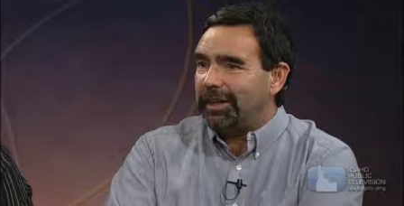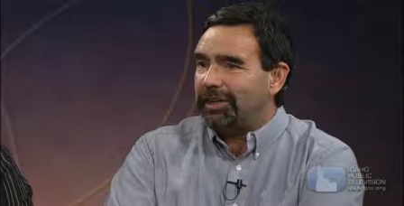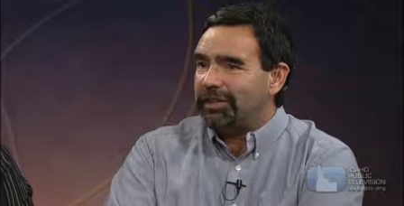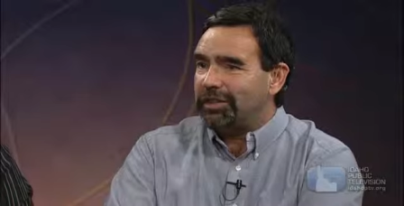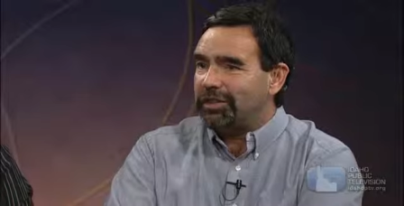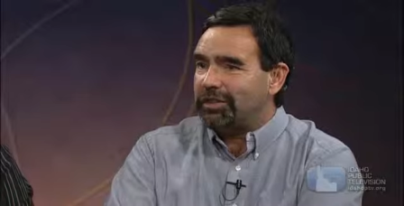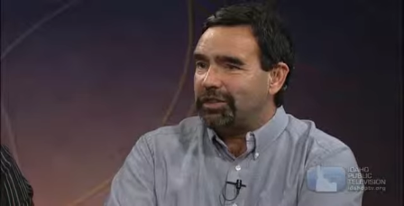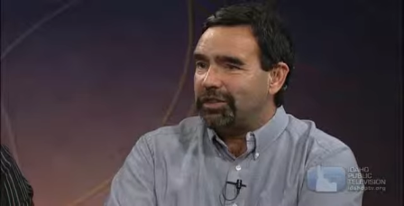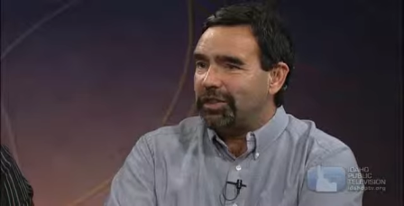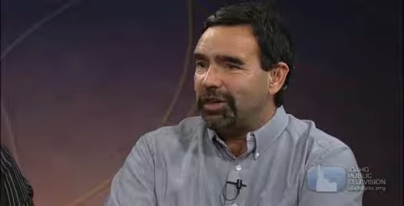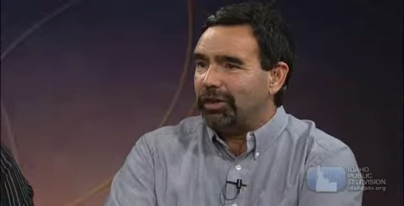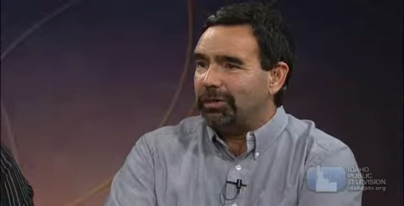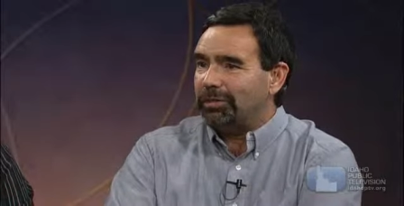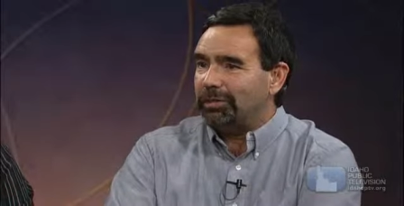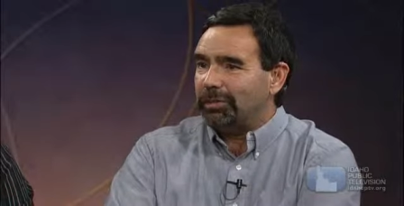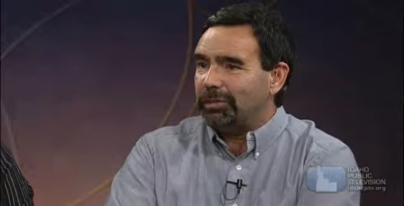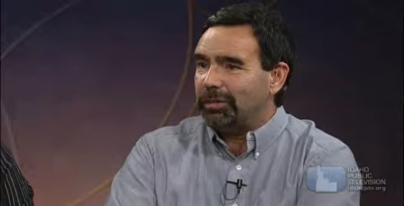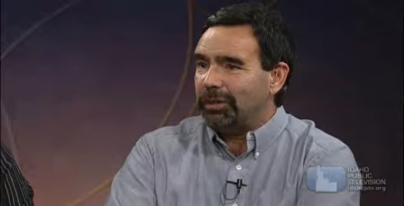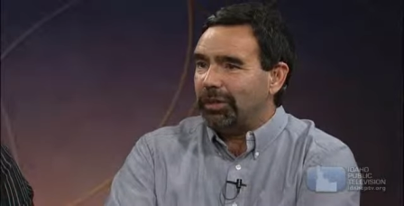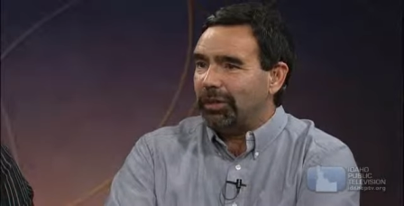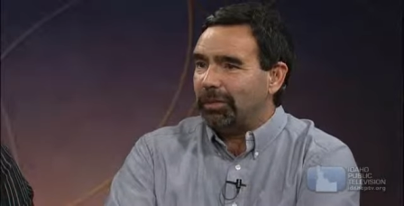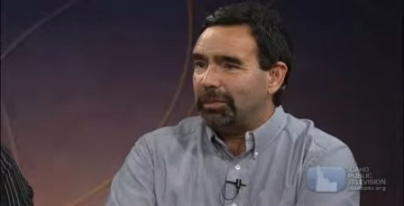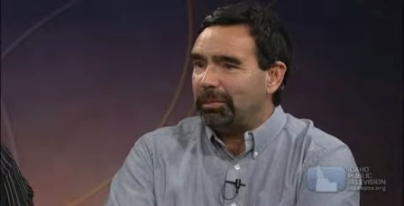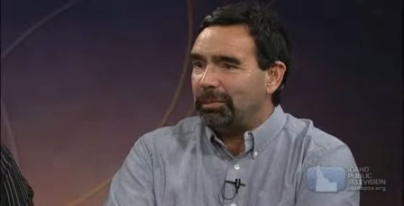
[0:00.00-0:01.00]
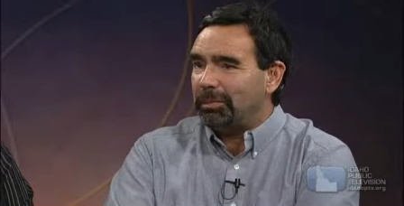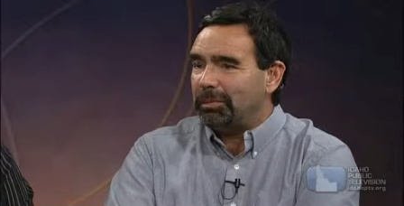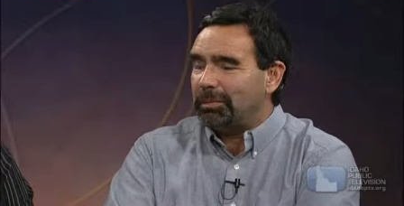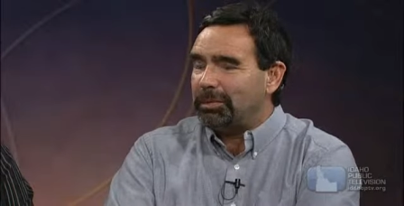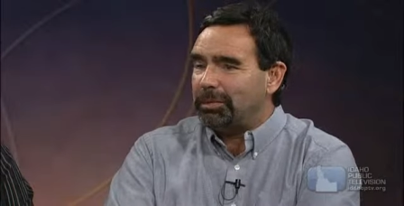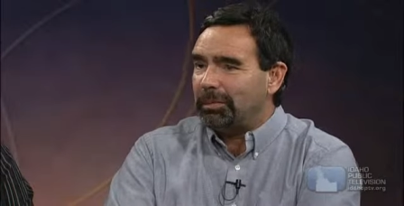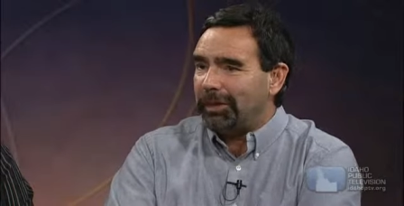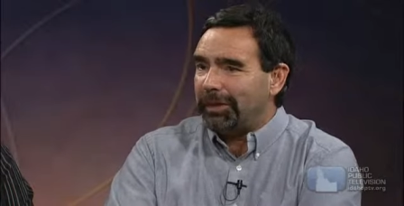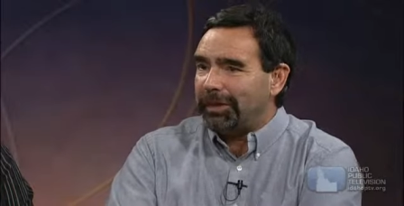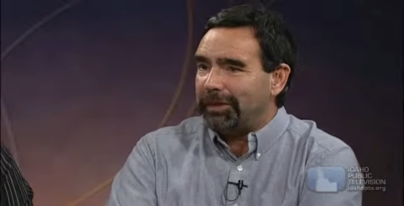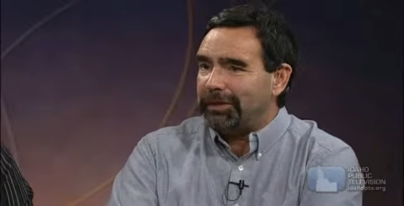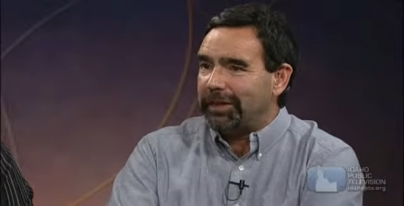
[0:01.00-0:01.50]
just know from you know
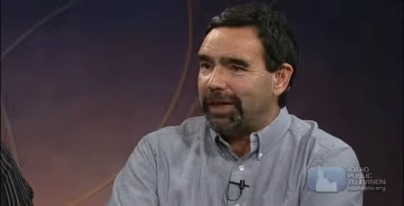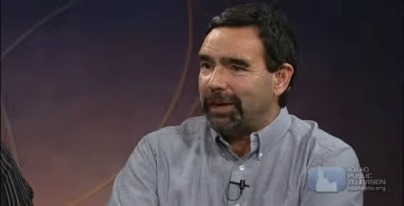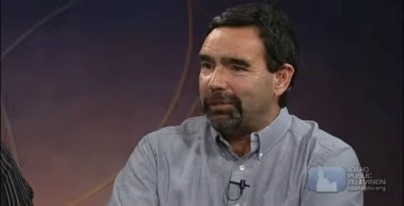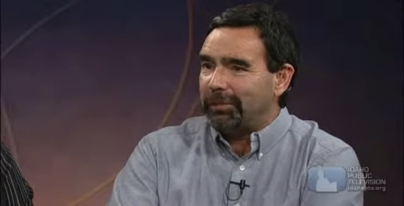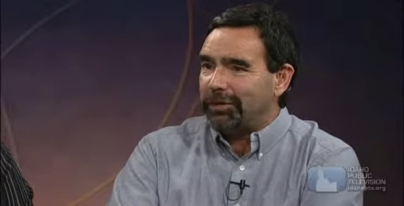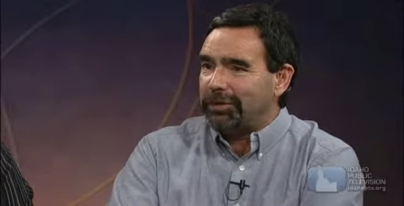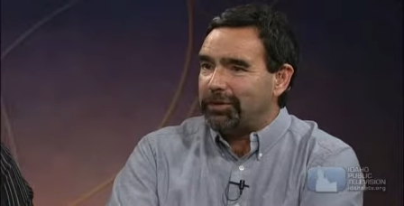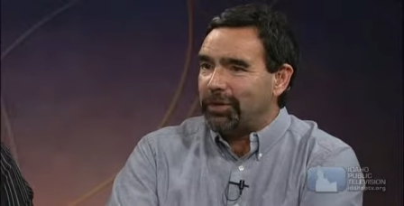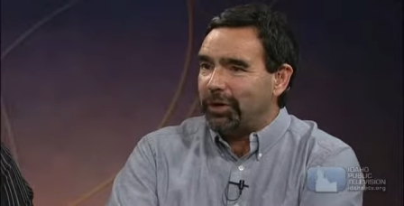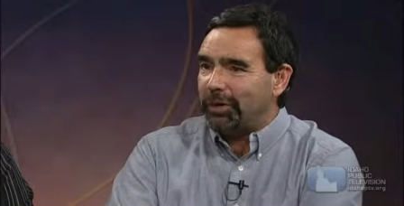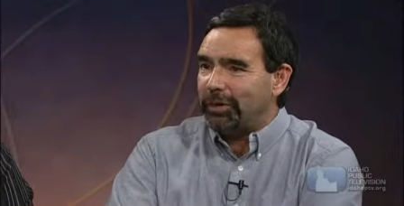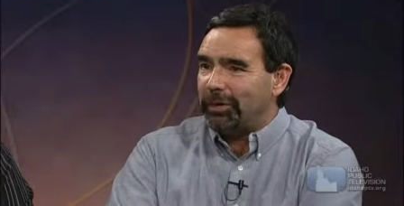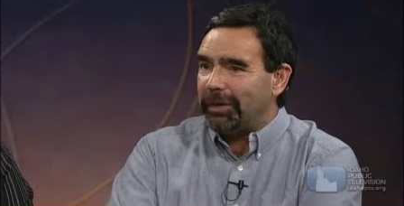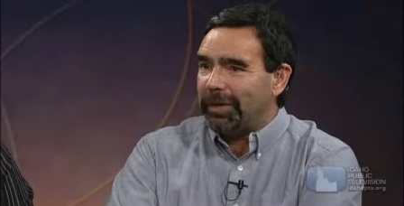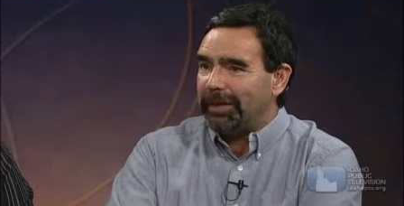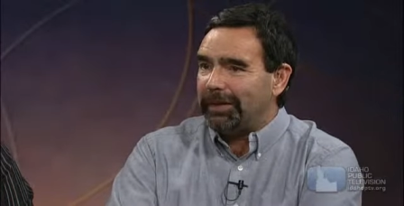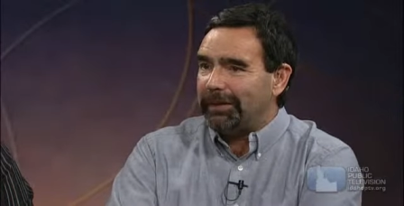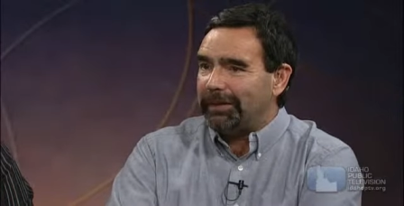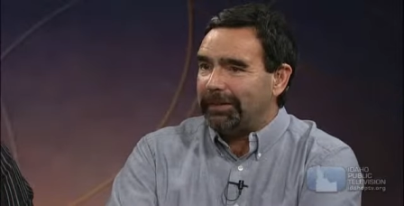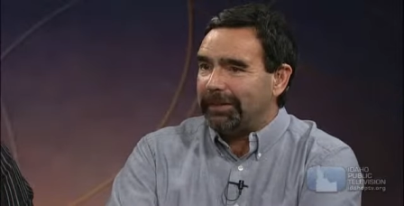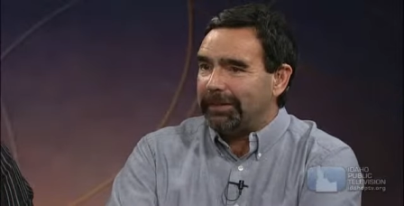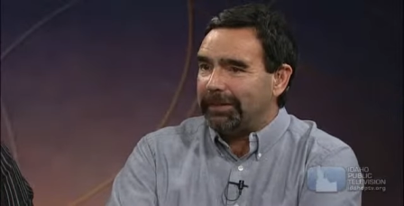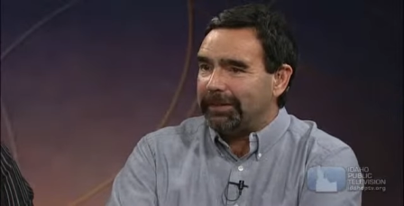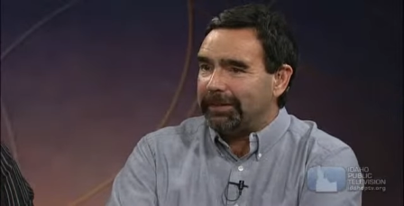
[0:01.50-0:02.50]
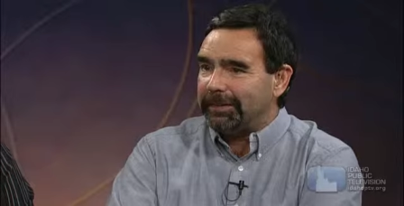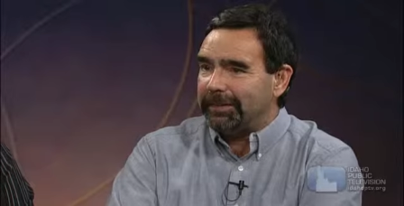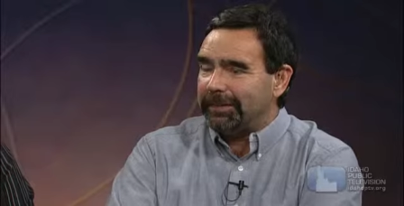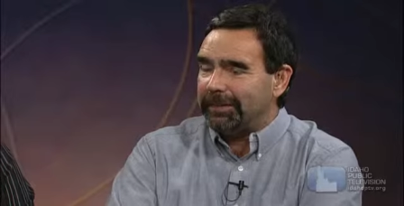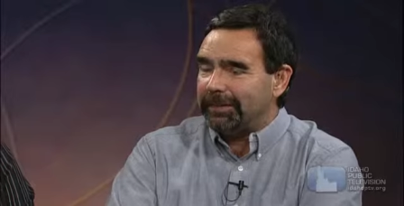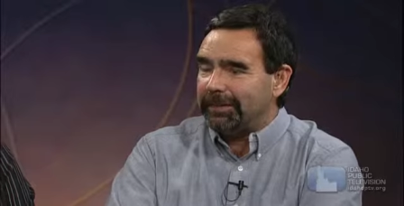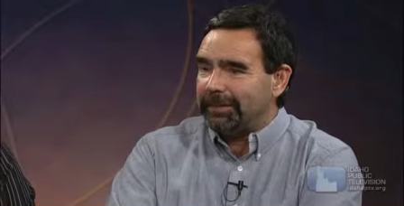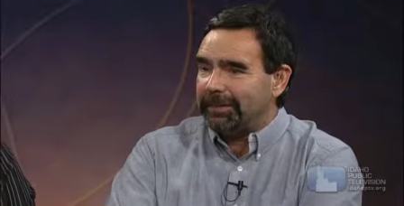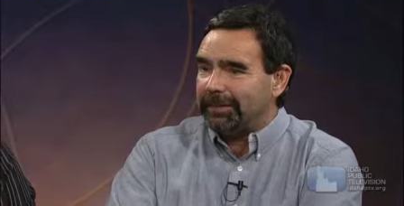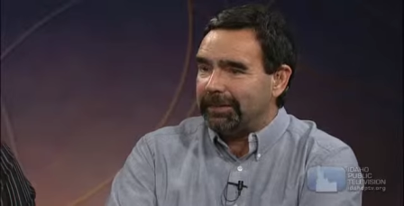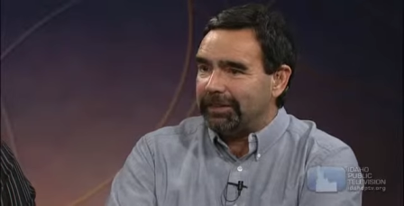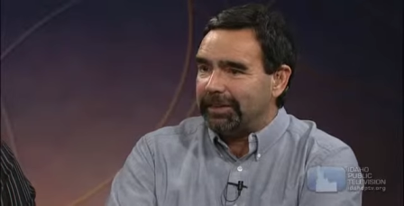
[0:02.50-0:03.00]
spending time with Joe that, uh,
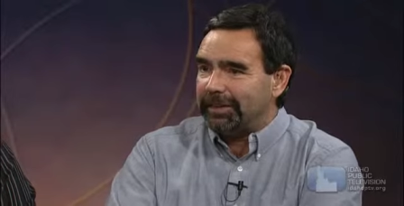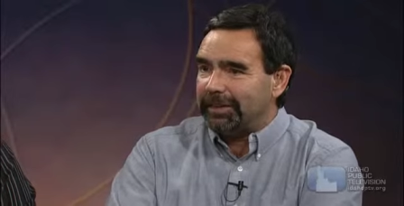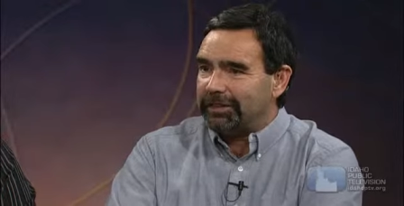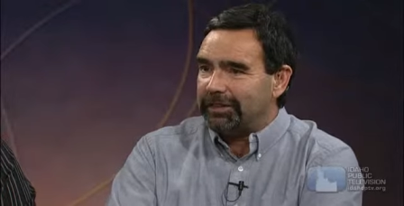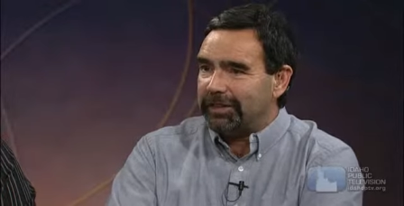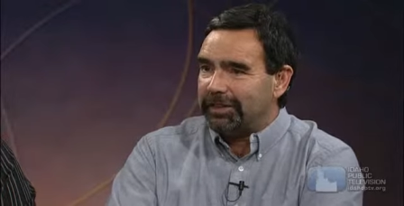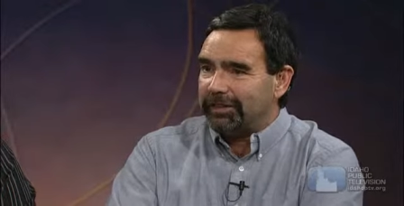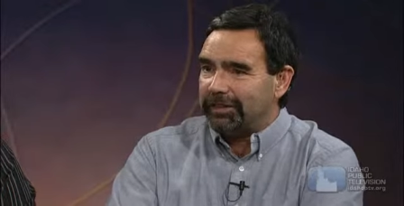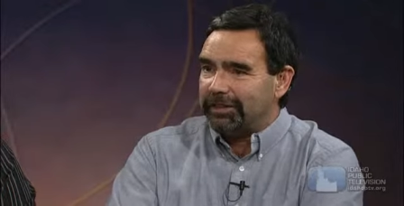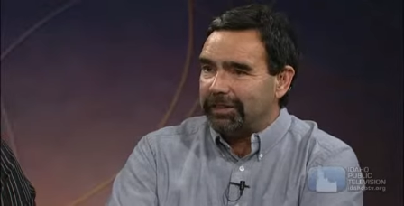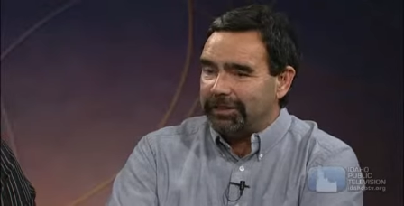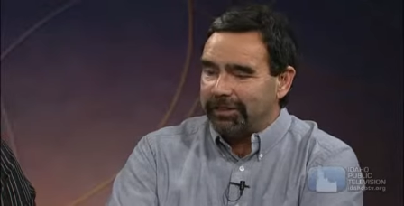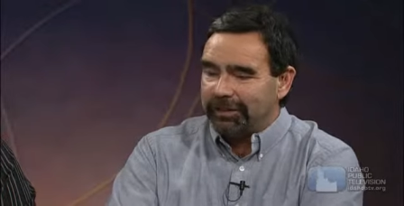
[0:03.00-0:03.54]
the, like I said,